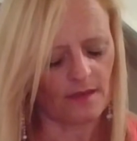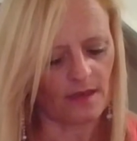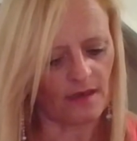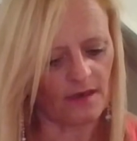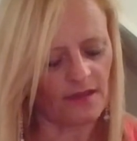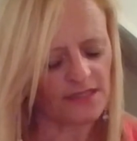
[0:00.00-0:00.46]

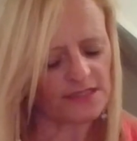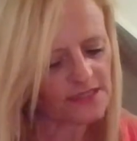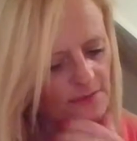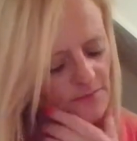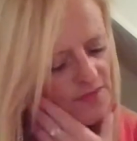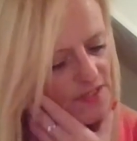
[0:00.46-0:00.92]
and there's
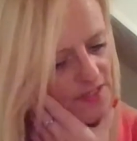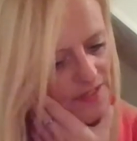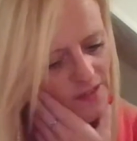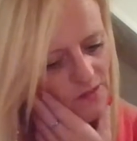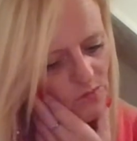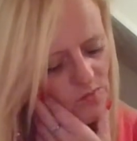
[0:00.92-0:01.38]
something
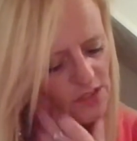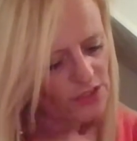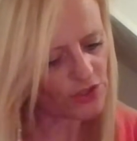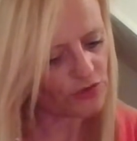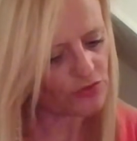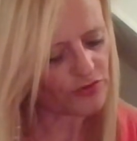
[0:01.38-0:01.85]
going on with
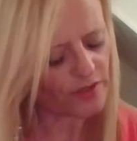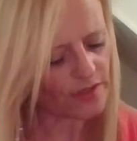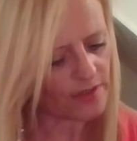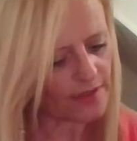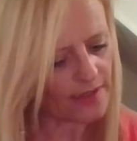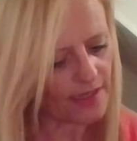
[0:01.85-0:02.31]

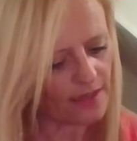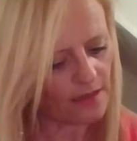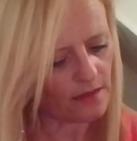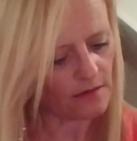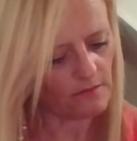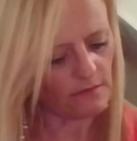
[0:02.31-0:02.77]
children. Okay,
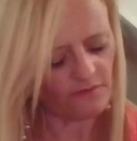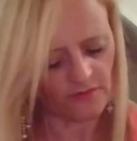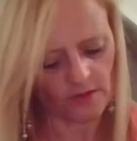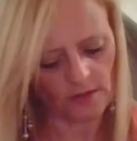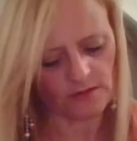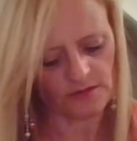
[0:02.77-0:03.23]
hang on,
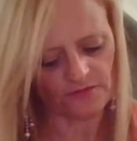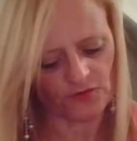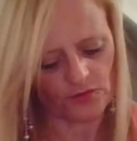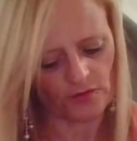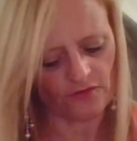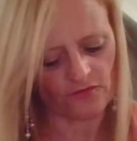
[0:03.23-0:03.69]
for those of
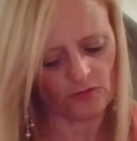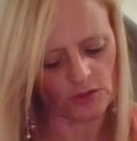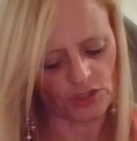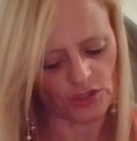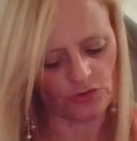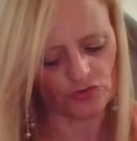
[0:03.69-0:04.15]
you that have got
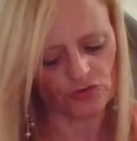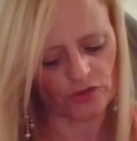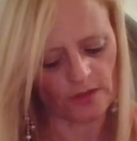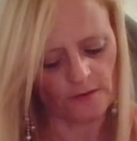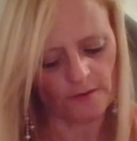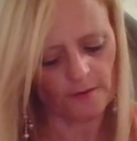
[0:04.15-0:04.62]
children.